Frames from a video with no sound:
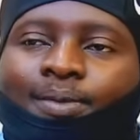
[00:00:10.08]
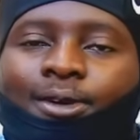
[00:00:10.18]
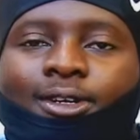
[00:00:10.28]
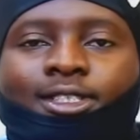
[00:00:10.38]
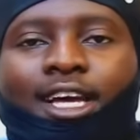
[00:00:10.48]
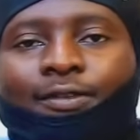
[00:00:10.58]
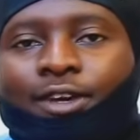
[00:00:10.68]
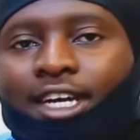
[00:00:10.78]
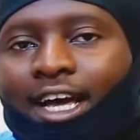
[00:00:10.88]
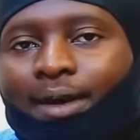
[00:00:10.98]
Cross
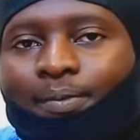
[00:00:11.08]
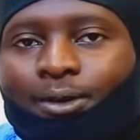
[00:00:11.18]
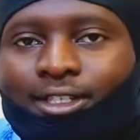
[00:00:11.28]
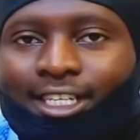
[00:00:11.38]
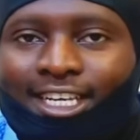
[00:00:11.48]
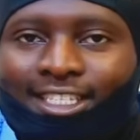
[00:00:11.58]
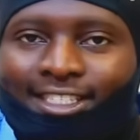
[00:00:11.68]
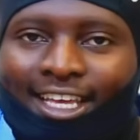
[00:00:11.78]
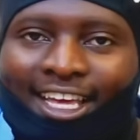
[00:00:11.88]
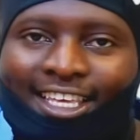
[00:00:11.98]
Africa upon
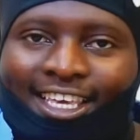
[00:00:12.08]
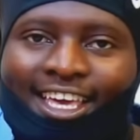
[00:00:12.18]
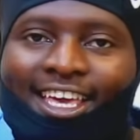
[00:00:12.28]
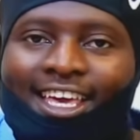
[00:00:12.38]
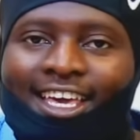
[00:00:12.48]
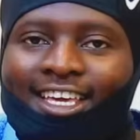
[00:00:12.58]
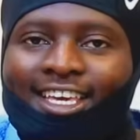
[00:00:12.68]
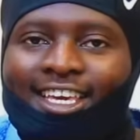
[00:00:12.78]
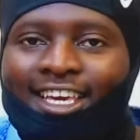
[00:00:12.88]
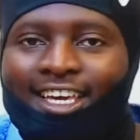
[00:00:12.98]
this
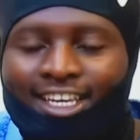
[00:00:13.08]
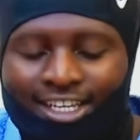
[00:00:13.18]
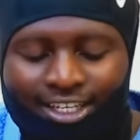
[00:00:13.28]
again.